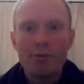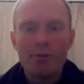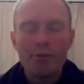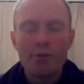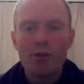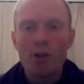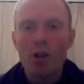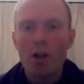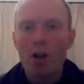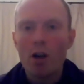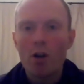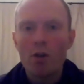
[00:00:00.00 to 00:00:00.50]

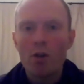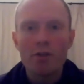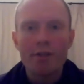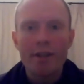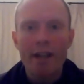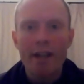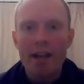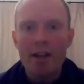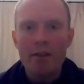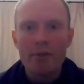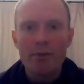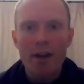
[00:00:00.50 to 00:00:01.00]
for a whole
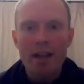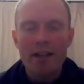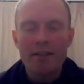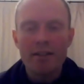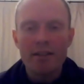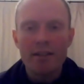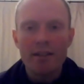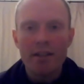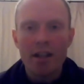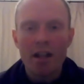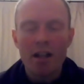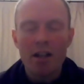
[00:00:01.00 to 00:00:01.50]
day
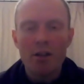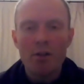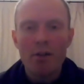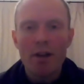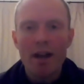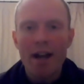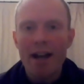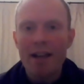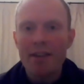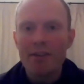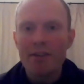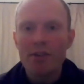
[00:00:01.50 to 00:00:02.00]
event,
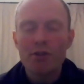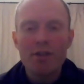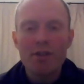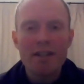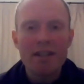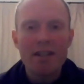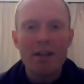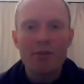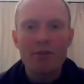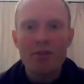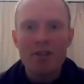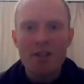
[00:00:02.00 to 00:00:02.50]
and 3
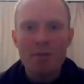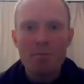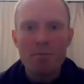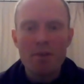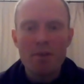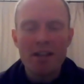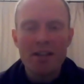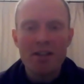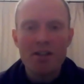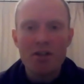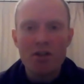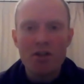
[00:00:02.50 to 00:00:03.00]
different
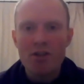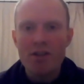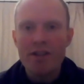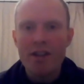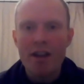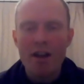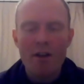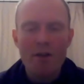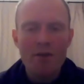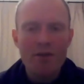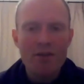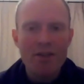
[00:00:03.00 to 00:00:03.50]
speakers,
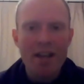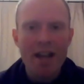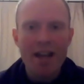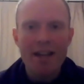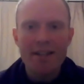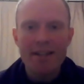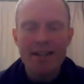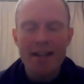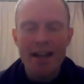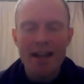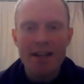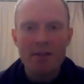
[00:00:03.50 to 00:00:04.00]
yourself,
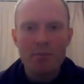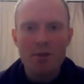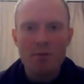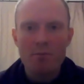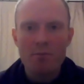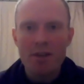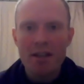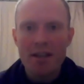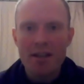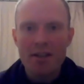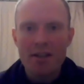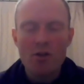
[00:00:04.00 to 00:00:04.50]
Sandy Adams,
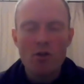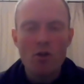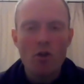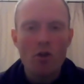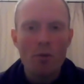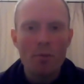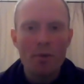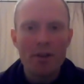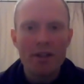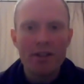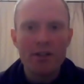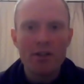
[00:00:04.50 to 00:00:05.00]
Piers
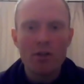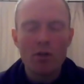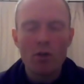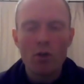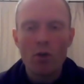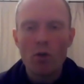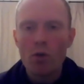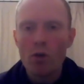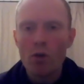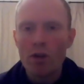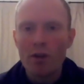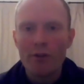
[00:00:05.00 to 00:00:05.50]
Corbin,
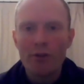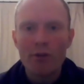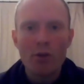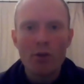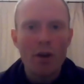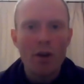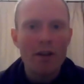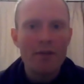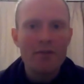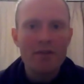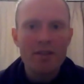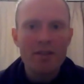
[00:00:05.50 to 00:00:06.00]
all of who
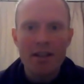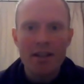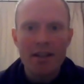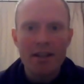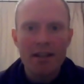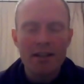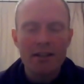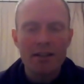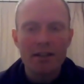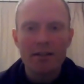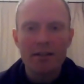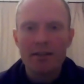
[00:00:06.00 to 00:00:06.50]
I've
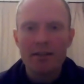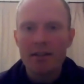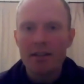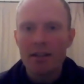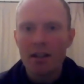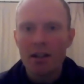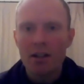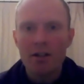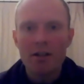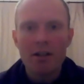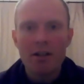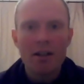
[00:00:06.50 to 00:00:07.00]
seen. And,
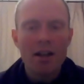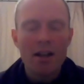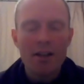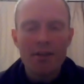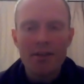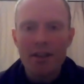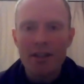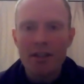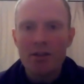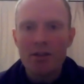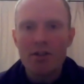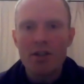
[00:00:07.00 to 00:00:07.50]
I
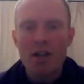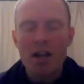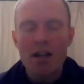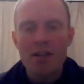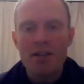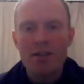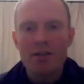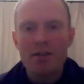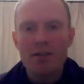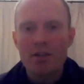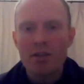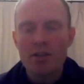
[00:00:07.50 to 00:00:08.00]
think you
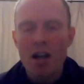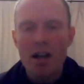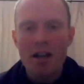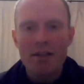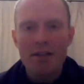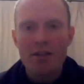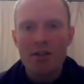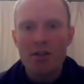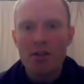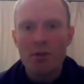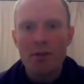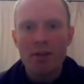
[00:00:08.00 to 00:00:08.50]

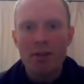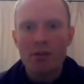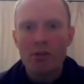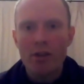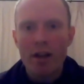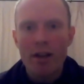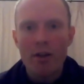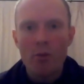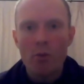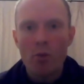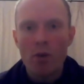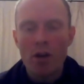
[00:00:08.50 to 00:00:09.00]
guys are doing
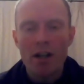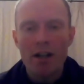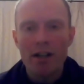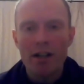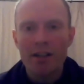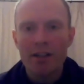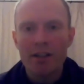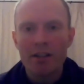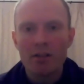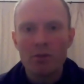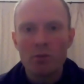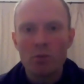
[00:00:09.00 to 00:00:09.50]
great
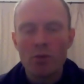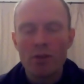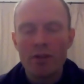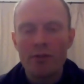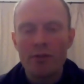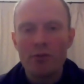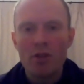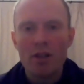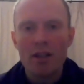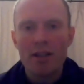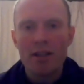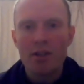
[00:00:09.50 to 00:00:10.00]
work, and
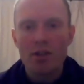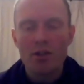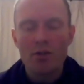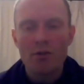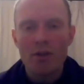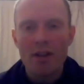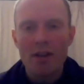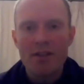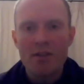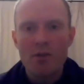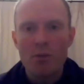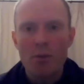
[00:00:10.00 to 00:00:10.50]
we've really got to
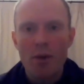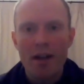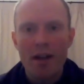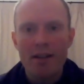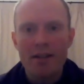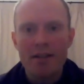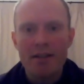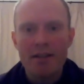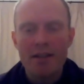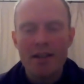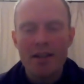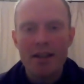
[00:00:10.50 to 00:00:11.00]
raise
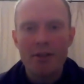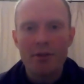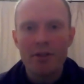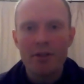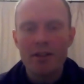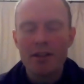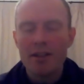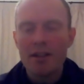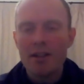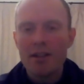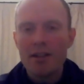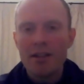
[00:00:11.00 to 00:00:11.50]
awareness here.
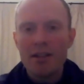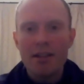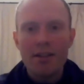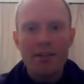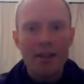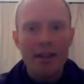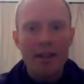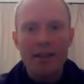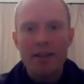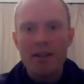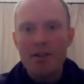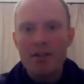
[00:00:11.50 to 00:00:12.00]
And
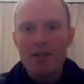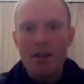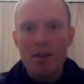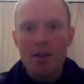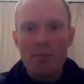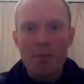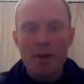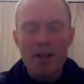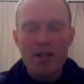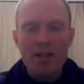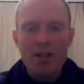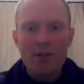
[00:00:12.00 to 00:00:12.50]
thank you so
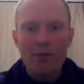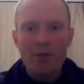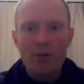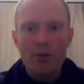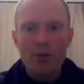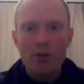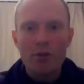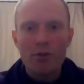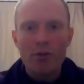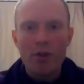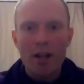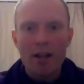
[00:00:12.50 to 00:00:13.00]
much
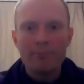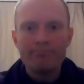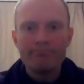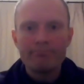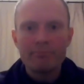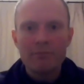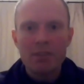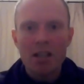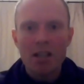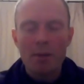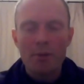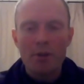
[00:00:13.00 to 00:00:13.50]
for
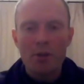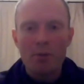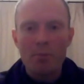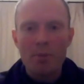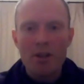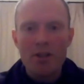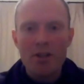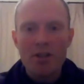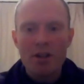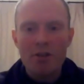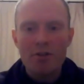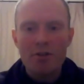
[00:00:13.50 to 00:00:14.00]
coming on
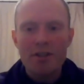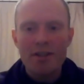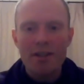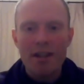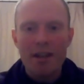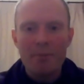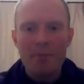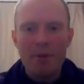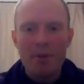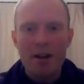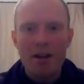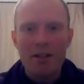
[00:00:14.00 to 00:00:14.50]
my show
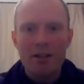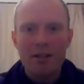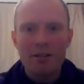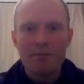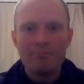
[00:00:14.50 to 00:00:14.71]
today, Mark.